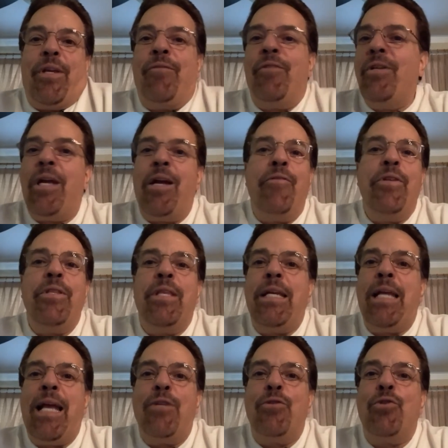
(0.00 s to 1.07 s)
every everything
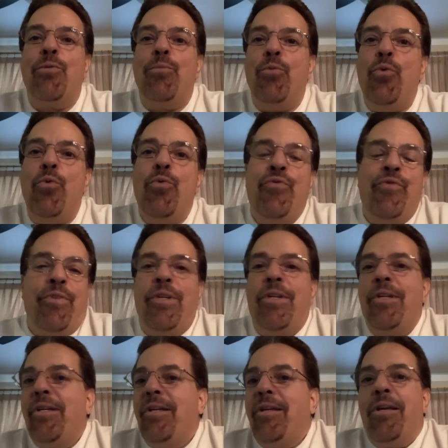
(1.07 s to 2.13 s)
has to move
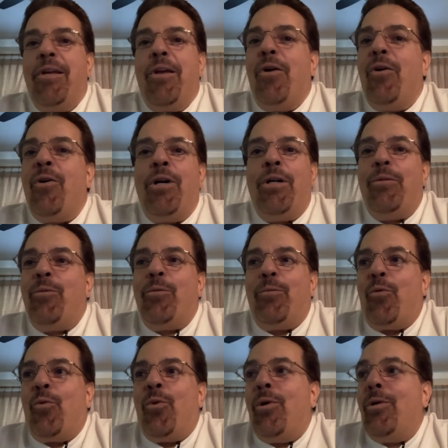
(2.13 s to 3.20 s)
uh,
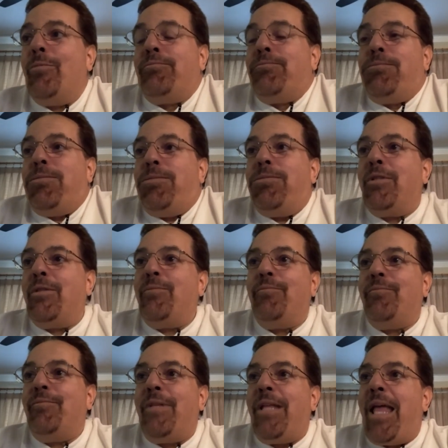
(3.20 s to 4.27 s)
or
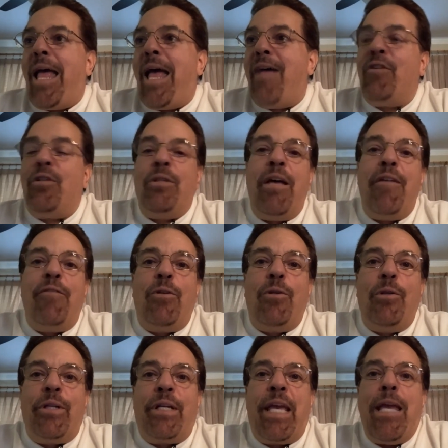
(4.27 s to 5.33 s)
have a
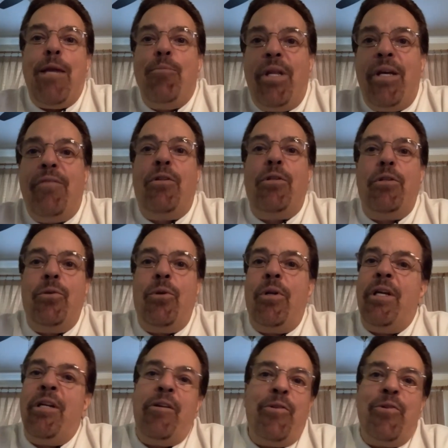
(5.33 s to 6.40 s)
level or game level and all
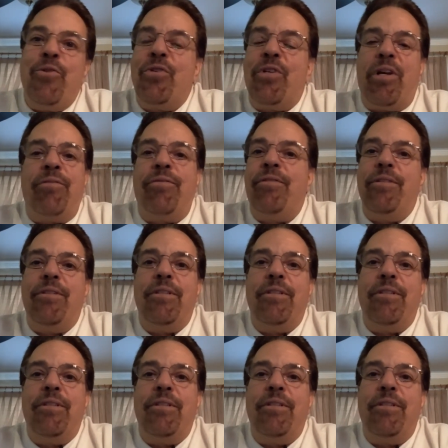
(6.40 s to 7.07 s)
that other stuff.